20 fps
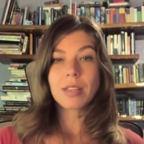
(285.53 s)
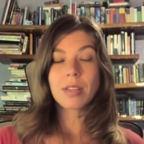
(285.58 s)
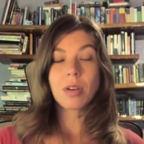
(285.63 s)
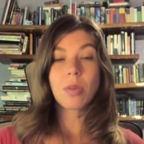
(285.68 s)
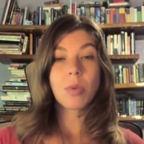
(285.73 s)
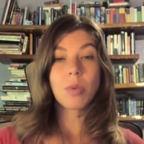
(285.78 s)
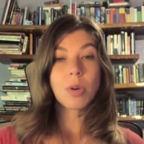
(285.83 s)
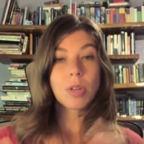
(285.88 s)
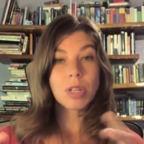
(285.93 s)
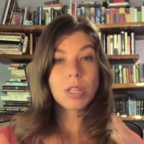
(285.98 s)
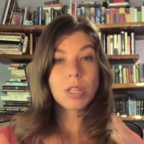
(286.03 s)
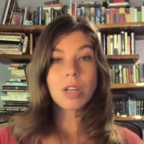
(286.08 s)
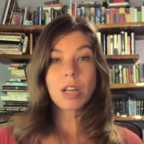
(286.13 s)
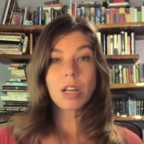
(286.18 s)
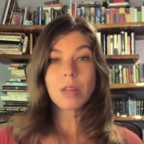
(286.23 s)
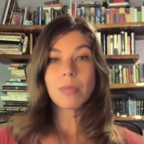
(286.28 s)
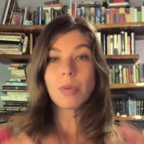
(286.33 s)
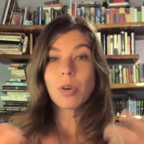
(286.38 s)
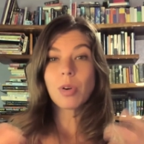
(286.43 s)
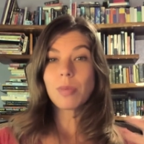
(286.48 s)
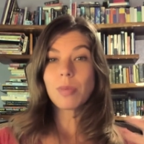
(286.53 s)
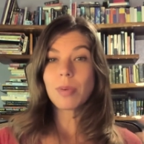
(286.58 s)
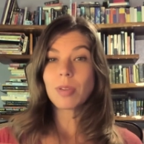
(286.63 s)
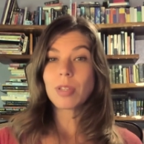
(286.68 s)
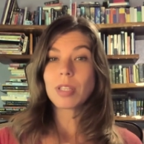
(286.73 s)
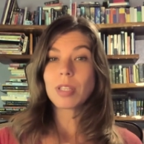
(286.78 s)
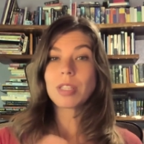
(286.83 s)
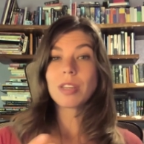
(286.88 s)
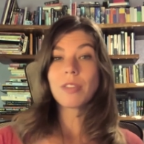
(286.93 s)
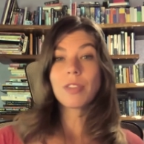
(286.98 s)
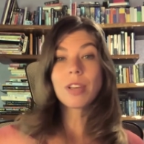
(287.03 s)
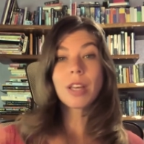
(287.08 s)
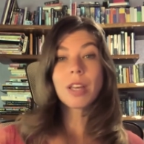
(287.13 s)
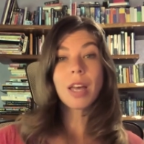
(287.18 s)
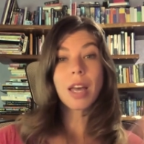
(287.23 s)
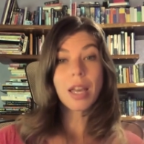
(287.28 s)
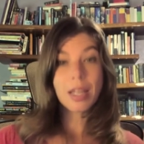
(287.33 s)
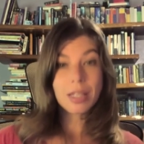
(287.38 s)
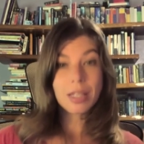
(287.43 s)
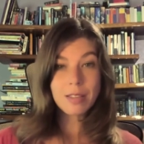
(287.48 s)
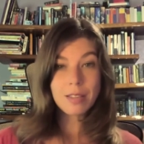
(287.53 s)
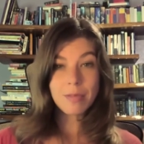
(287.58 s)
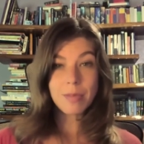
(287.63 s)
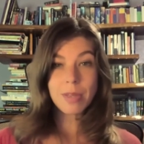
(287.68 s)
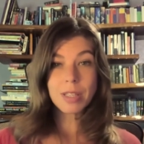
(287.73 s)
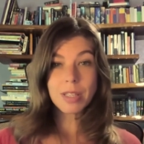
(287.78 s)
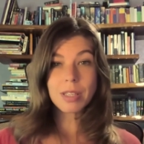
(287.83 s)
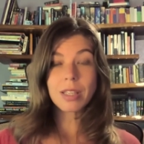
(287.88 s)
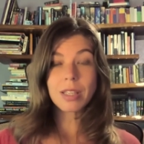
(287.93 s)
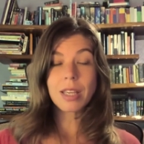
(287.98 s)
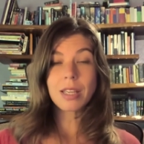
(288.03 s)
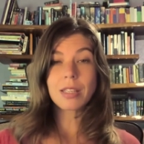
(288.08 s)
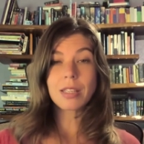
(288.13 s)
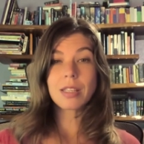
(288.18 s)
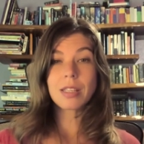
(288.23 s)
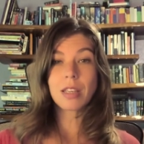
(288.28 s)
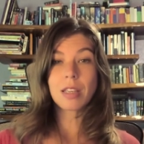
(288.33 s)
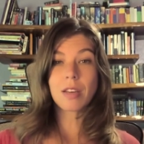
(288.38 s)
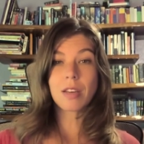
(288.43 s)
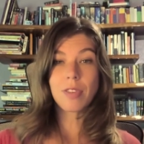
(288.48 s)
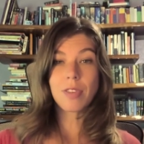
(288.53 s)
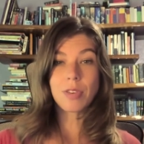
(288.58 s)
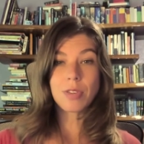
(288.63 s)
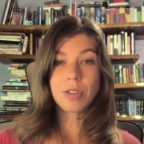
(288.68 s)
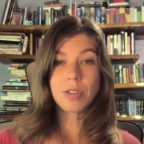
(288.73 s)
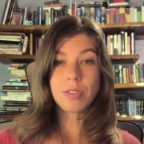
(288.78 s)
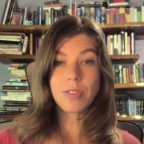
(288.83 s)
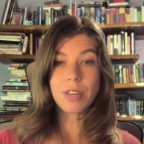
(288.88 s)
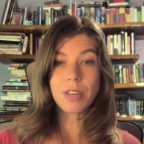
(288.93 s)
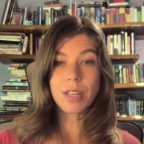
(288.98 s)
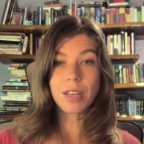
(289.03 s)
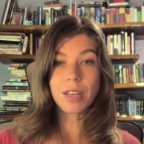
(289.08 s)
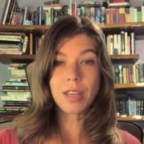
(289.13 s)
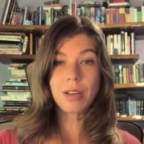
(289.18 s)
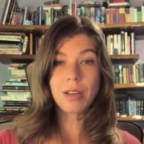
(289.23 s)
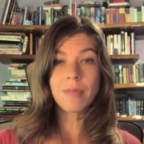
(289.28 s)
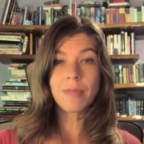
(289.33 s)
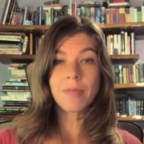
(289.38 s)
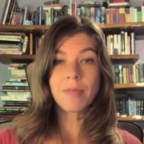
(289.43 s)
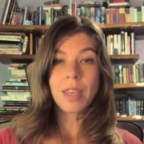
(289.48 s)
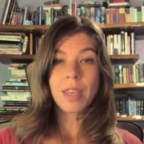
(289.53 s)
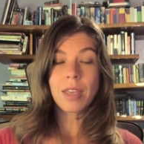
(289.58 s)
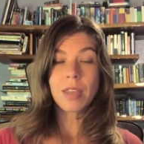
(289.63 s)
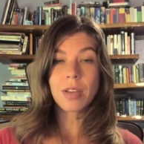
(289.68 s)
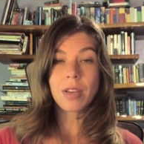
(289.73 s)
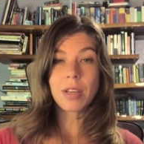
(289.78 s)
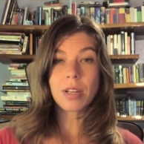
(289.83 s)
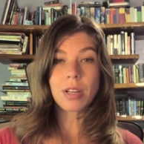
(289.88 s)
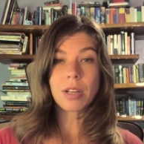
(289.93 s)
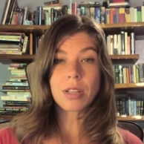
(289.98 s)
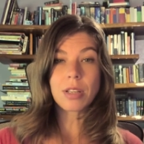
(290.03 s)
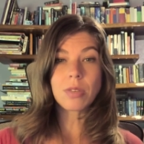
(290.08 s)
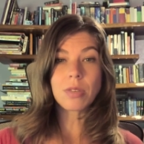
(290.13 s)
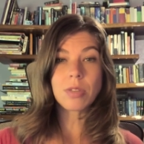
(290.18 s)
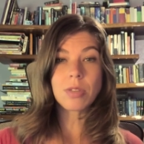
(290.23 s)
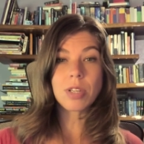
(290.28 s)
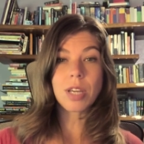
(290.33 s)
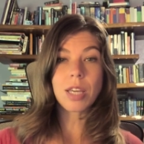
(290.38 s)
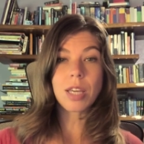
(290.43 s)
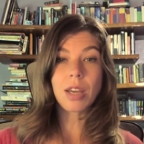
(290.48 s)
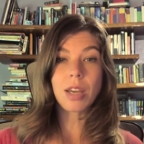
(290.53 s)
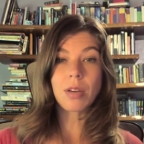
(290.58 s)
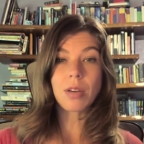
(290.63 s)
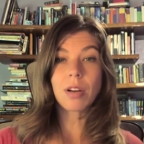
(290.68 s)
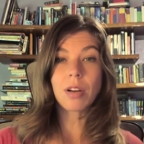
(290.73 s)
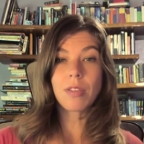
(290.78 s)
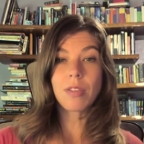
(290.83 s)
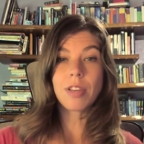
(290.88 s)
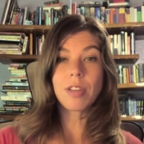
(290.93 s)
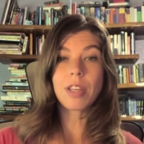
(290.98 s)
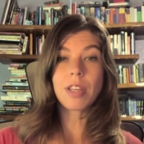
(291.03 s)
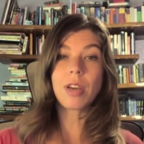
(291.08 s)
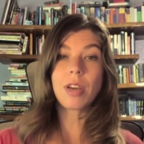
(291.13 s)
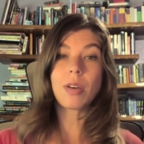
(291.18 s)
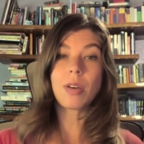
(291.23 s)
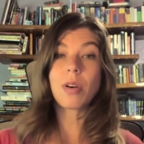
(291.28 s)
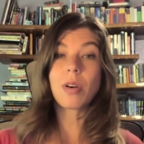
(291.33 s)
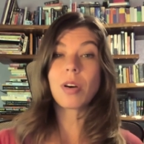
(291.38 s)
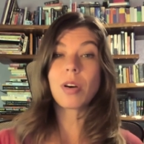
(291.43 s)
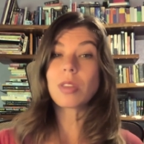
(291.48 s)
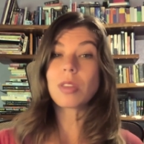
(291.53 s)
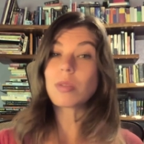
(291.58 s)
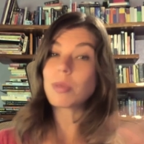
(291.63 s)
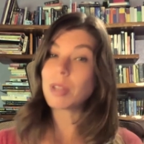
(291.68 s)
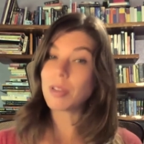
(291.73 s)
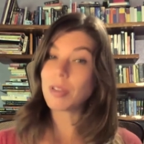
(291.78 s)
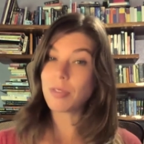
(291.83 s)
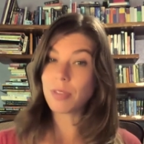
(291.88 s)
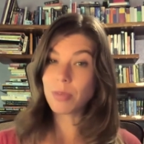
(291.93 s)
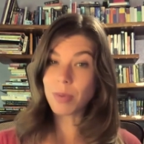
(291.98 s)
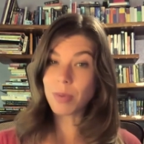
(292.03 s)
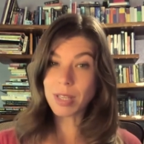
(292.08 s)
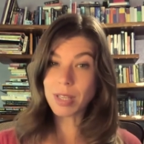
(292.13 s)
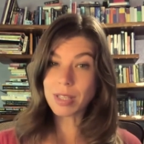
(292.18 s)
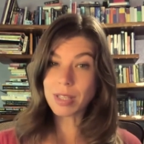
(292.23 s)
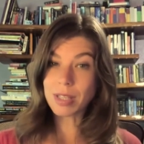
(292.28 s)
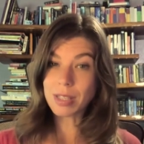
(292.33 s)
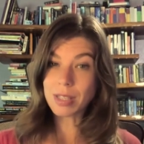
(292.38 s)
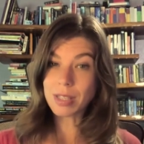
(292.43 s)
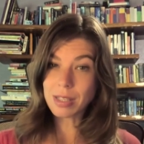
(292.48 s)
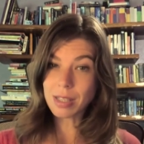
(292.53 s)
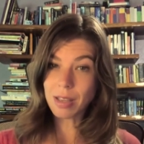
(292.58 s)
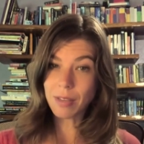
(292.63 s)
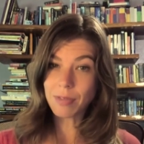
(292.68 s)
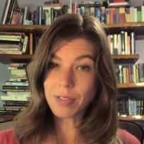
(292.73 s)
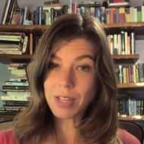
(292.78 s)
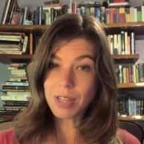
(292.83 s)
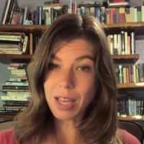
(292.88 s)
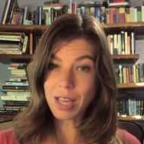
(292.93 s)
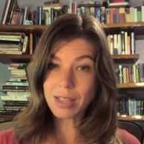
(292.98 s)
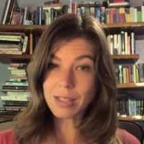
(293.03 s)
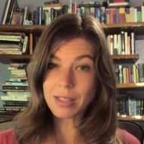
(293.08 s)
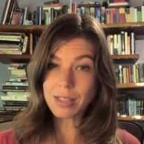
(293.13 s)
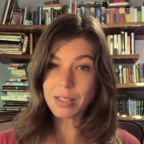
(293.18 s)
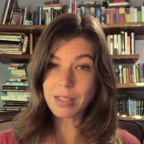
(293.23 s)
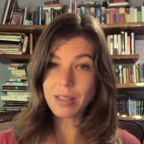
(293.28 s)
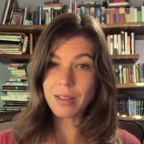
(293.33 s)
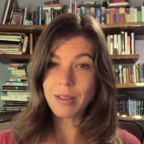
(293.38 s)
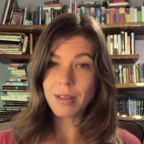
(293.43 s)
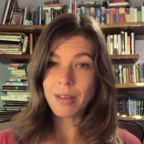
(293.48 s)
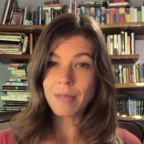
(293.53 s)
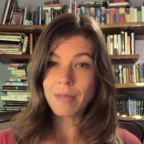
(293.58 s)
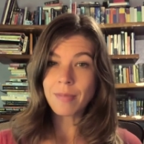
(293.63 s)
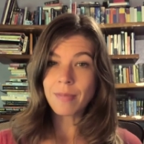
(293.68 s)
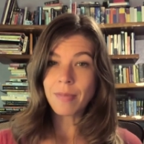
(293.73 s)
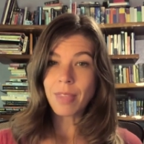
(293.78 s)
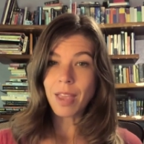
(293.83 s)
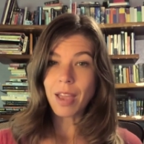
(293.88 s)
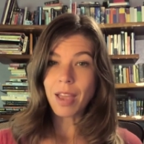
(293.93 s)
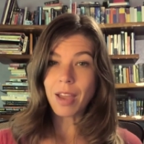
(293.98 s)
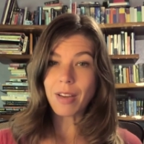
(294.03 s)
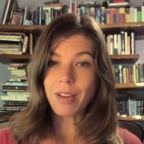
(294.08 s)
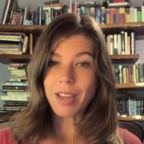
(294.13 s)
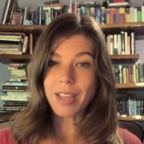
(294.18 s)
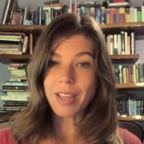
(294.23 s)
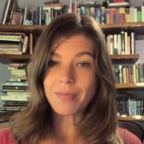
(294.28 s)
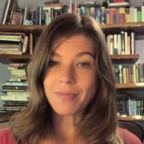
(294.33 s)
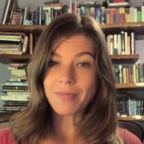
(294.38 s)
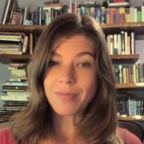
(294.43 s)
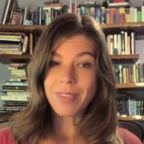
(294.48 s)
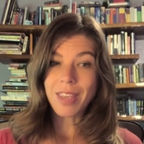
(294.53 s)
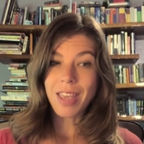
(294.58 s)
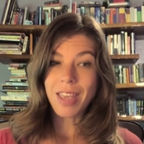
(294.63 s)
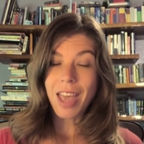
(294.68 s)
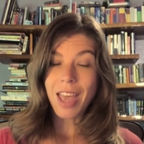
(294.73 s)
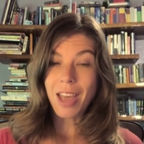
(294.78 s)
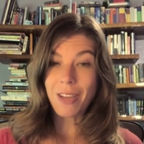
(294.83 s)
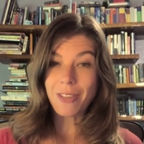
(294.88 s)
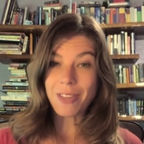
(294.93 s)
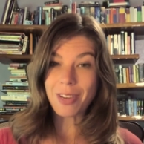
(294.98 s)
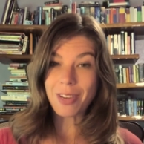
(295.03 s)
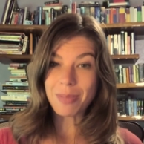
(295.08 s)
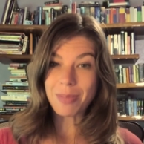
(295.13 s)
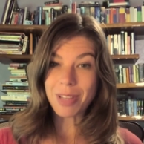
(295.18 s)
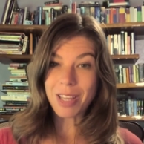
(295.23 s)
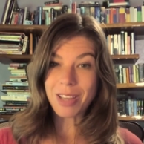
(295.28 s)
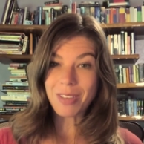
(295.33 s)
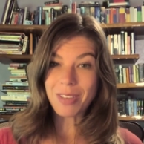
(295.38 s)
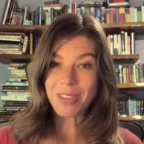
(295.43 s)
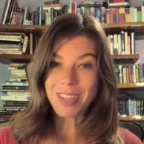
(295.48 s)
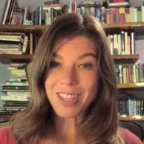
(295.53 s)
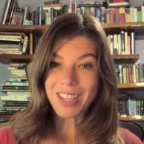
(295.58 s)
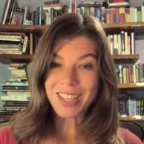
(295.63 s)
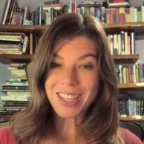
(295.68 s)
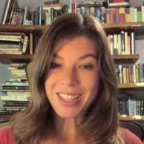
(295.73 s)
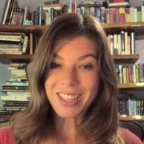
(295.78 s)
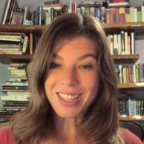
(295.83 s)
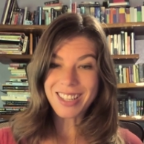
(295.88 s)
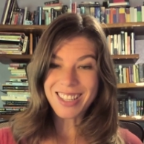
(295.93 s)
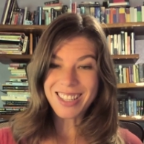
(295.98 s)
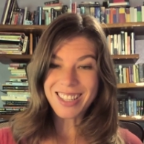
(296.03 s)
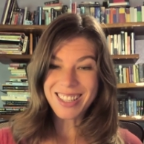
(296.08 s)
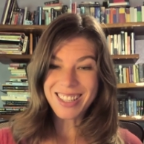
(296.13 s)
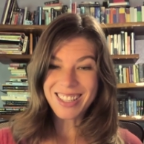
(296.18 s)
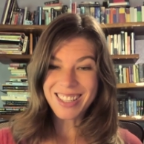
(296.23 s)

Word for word: So we're going to talk more about these different kinds of muscle testing in a future video. You can also check out our video on three different ways to self-test. All right, have fun playing with it.